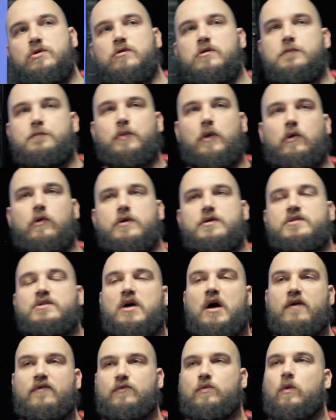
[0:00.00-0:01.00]
to deploy
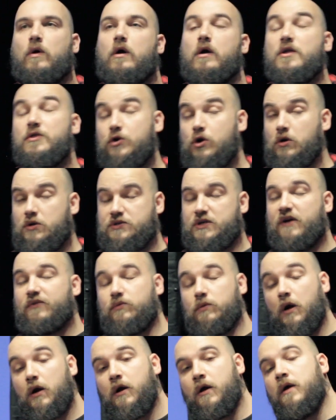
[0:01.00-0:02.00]
software, internal
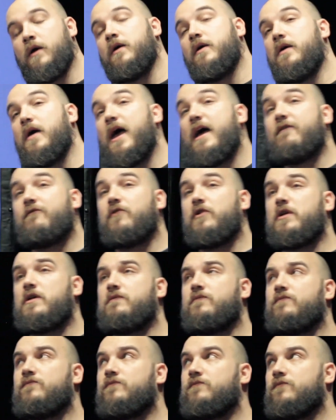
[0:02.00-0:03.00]
software,
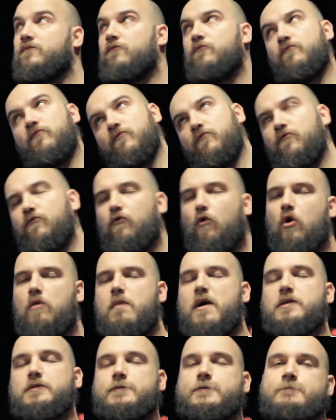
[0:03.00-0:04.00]
every 4
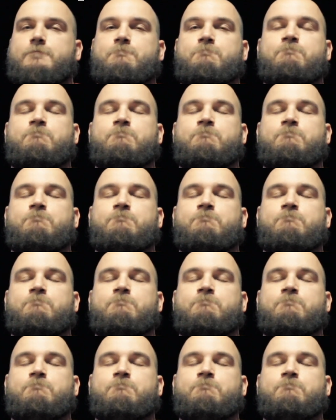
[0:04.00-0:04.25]
months,